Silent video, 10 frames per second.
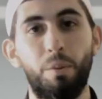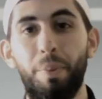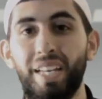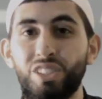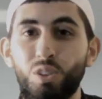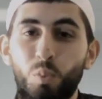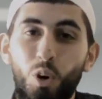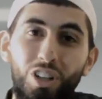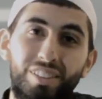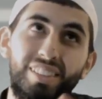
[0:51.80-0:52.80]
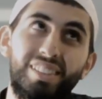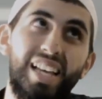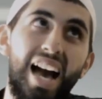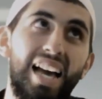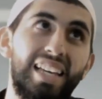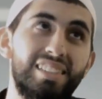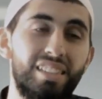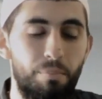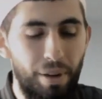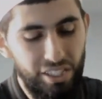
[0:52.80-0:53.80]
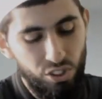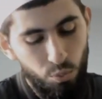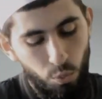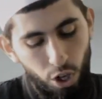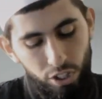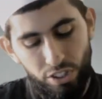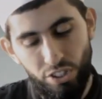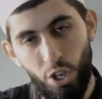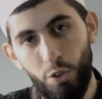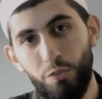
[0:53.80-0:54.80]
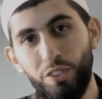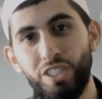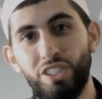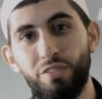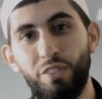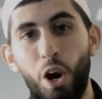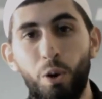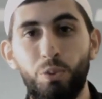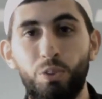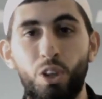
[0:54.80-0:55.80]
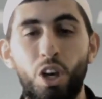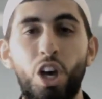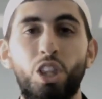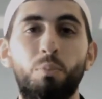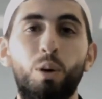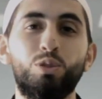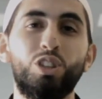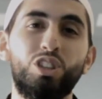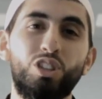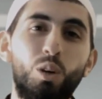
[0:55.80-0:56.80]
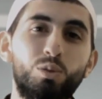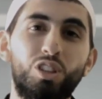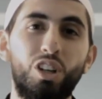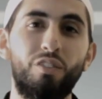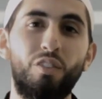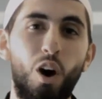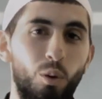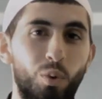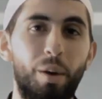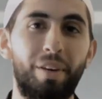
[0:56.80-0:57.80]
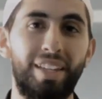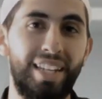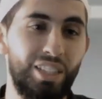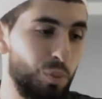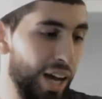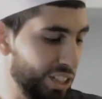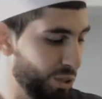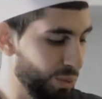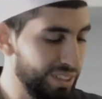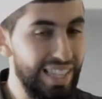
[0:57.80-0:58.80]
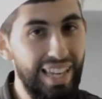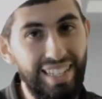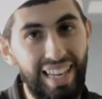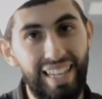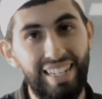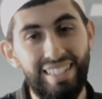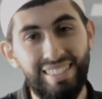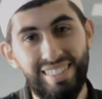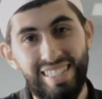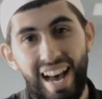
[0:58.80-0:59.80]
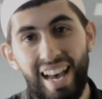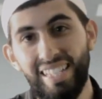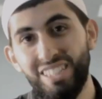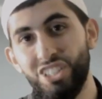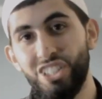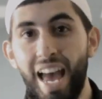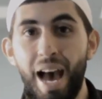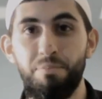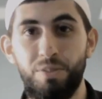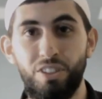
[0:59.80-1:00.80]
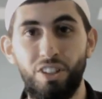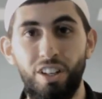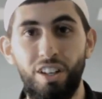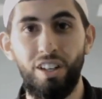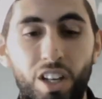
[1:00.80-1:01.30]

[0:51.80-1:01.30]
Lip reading: the best to walk the skies and the best to walk the surfaces of earth. The most exalted of all women, that's why she was dedicated an entire chapter